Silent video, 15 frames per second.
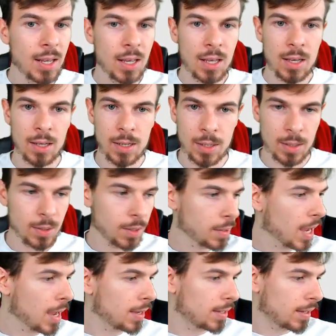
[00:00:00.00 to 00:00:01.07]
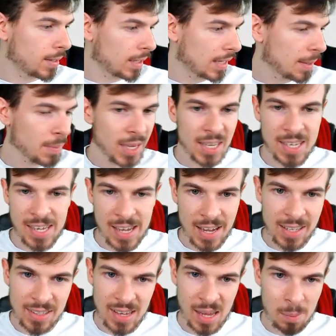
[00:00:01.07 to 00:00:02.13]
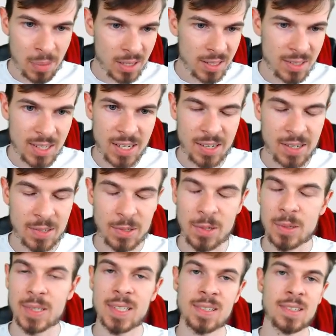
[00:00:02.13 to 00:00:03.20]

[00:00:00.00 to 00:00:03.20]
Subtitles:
Okay, let me get a button here. So this is going